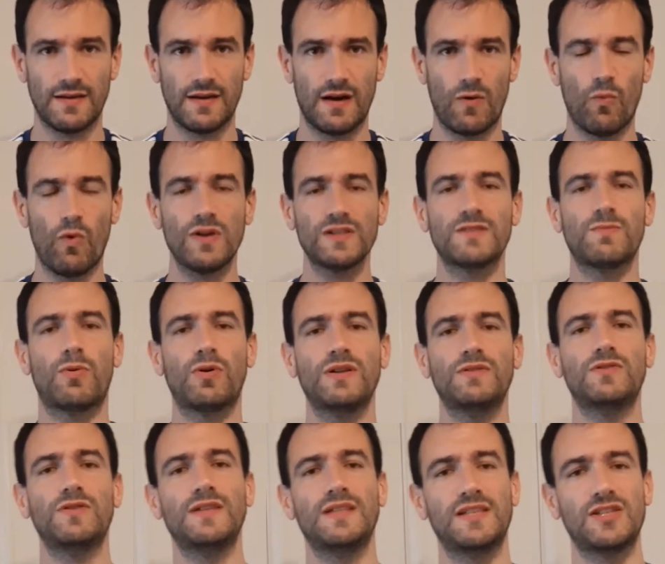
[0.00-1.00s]
What's the point of
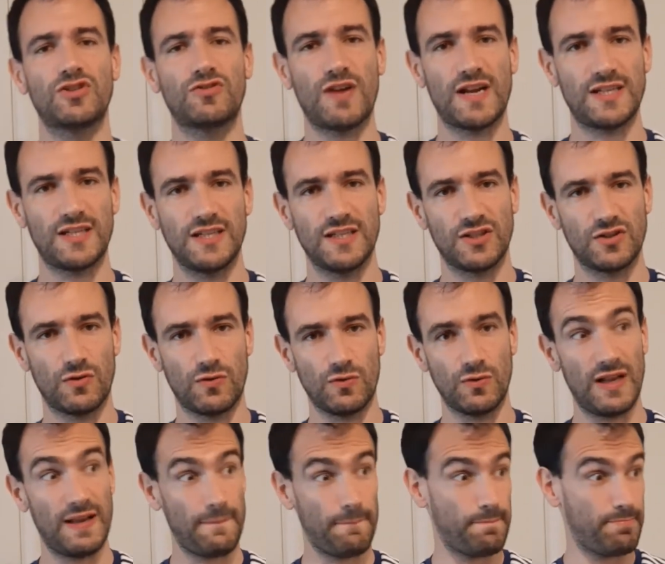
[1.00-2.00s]
doing the stretching at
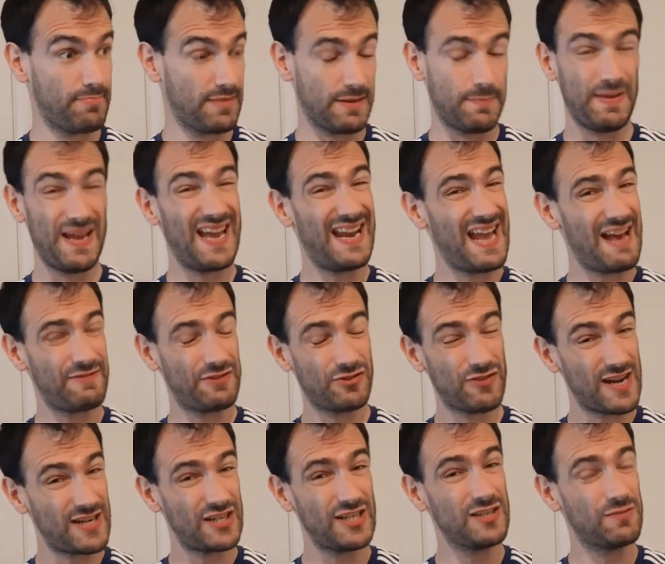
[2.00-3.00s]
all? PNF
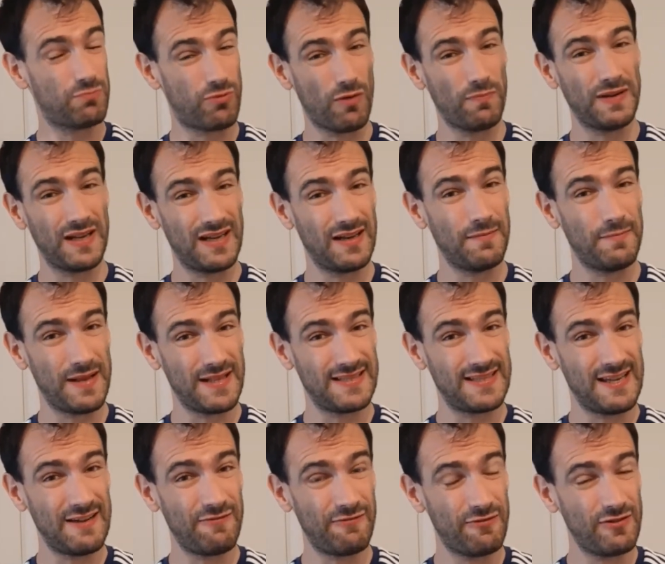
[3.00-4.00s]
stretching is probably a little bit
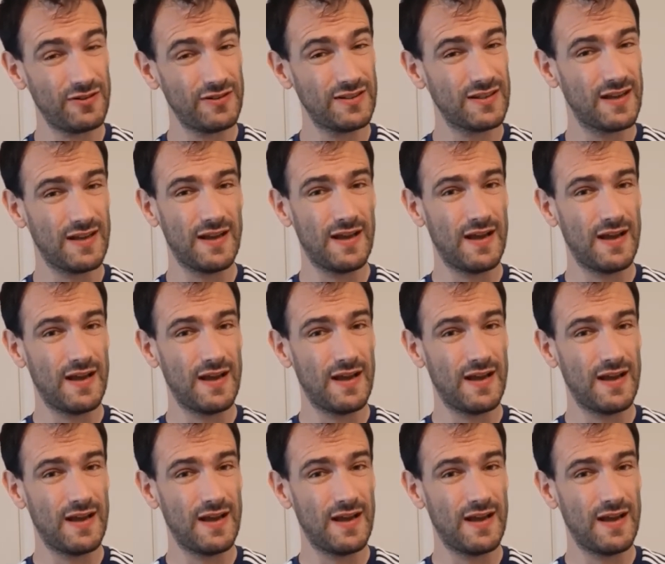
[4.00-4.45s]
different,